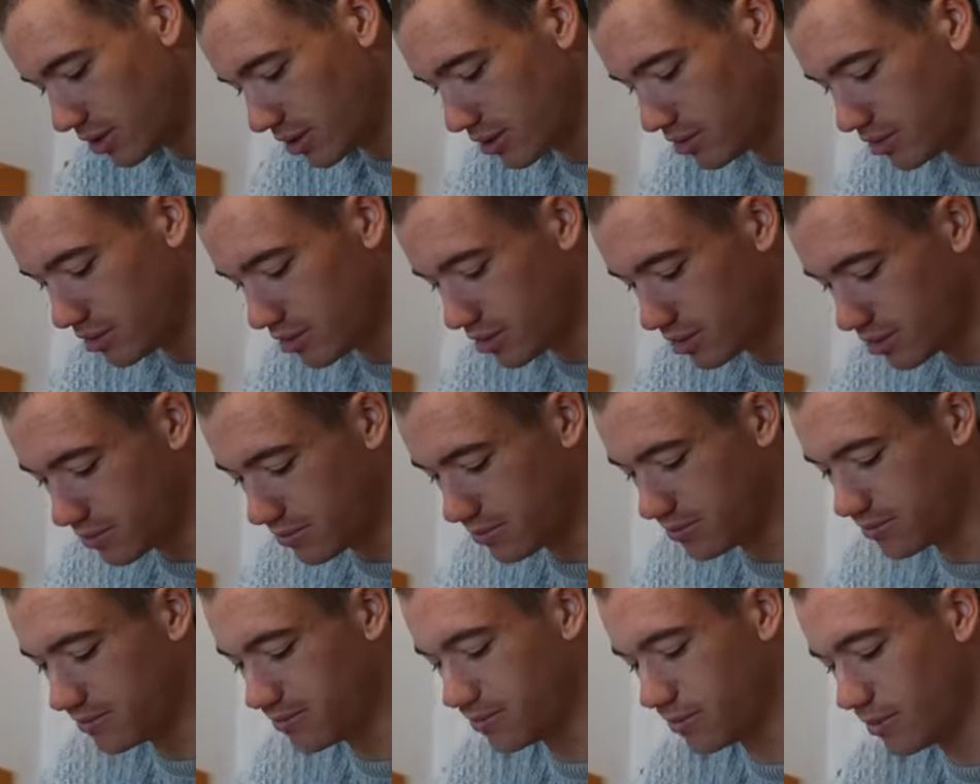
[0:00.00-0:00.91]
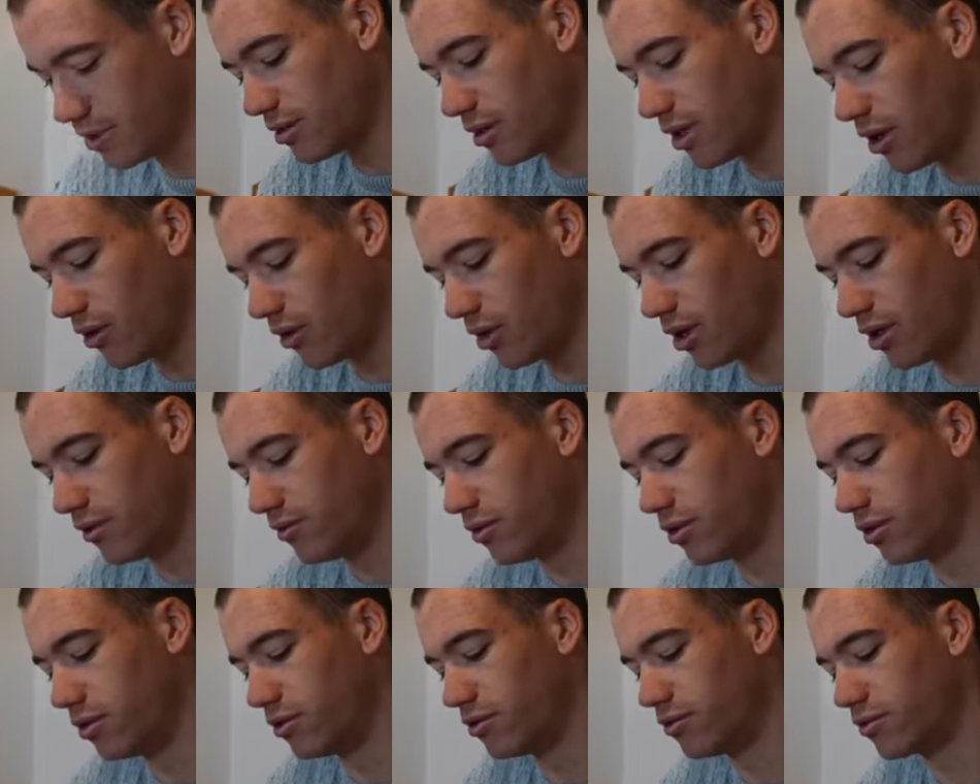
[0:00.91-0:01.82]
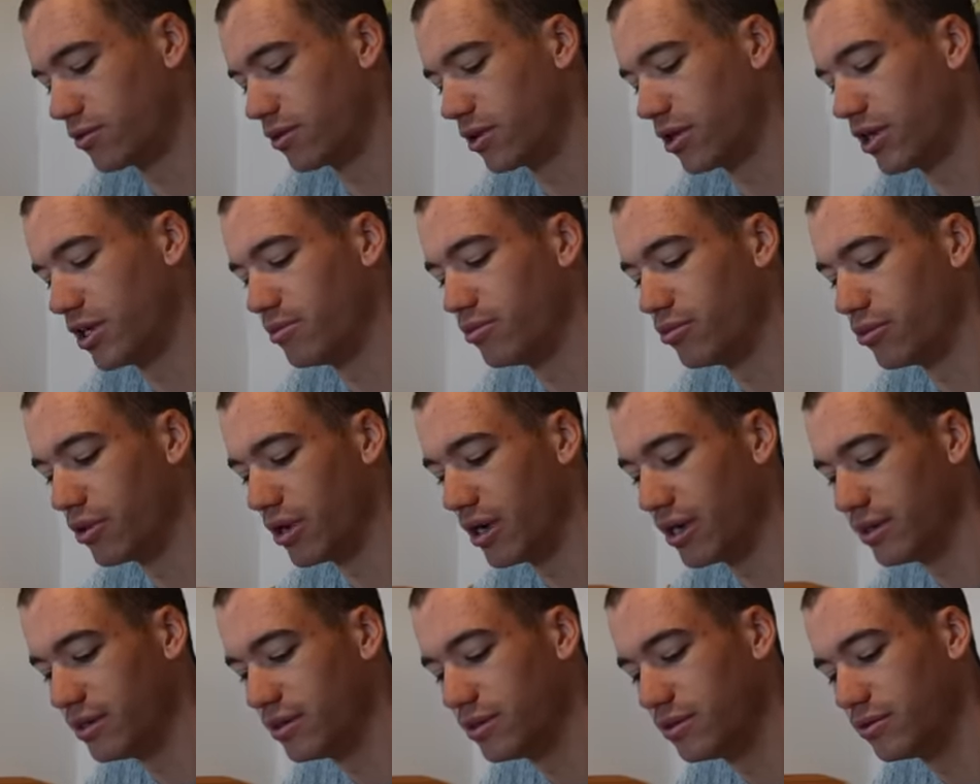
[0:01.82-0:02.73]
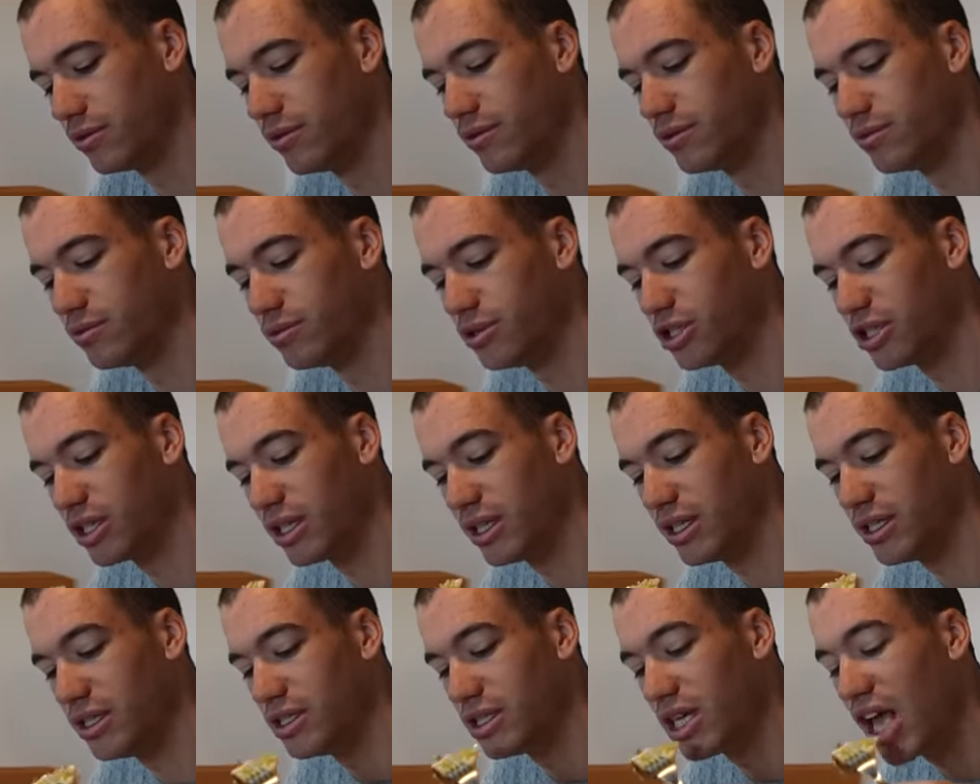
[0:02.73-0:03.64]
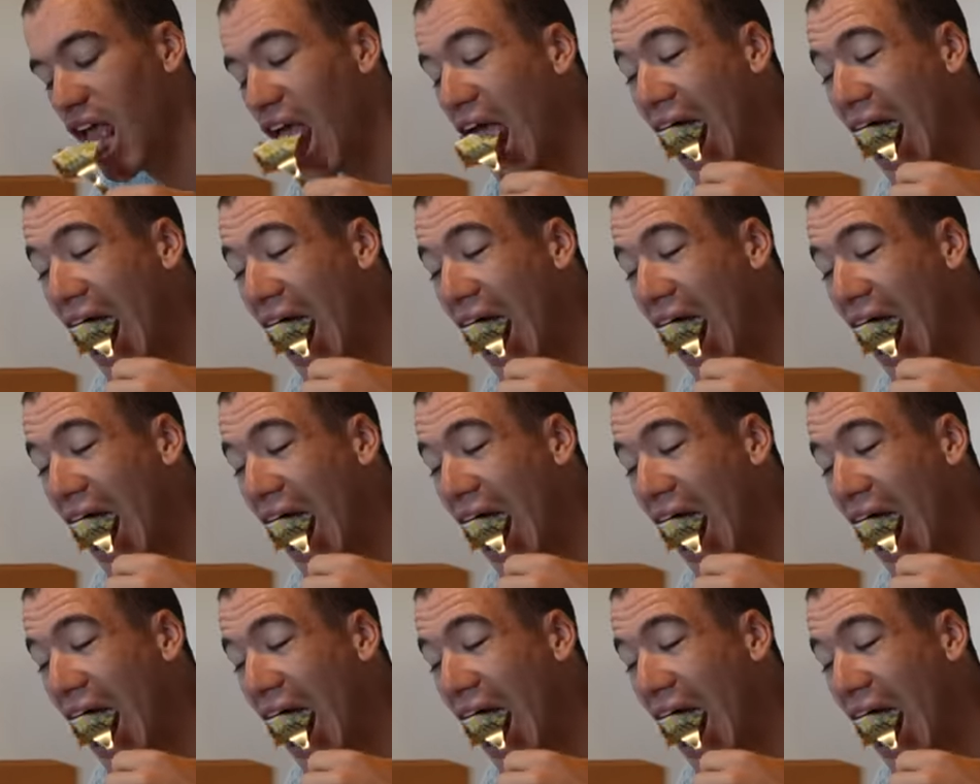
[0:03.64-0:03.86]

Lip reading: on some olive oil fried bread with some cheese.